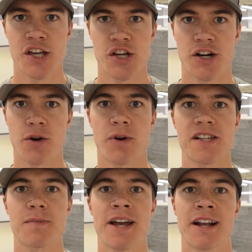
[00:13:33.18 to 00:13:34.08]
you're going to want
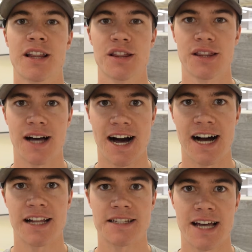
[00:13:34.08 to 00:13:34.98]
to spend a
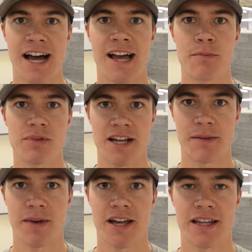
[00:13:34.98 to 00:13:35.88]
lot of time
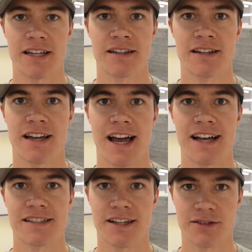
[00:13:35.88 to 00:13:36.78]
blank bailing,
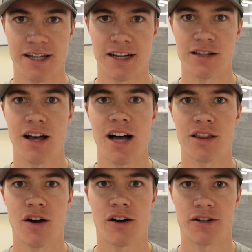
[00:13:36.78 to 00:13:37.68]
as it'll take a lot
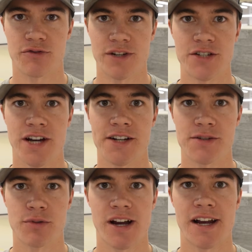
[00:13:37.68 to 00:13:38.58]
longer to retrain
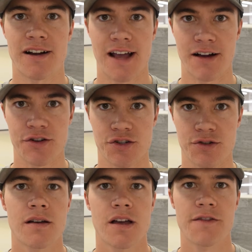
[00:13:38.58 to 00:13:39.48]
your brain on how to
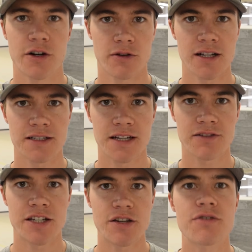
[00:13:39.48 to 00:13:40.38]
shoot. If you're a
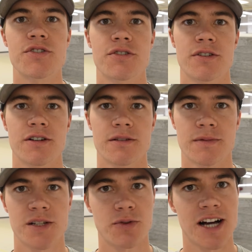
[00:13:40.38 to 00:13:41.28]
relatively new shooter,
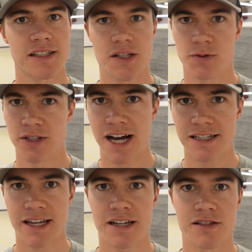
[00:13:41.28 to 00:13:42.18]
this process will
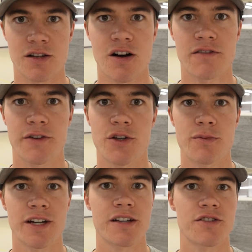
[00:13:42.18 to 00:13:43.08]
not take as long for
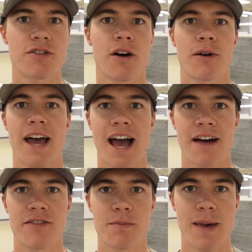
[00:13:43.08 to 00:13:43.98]
you because you don't
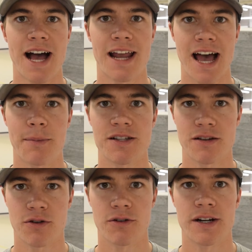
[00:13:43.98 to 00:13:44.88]
have the bad habits
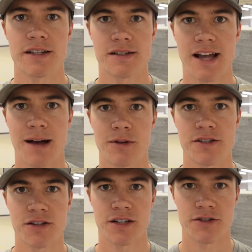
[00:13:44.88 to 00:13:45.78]
already
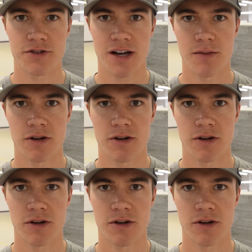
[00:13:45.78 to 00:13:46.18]
established in your shot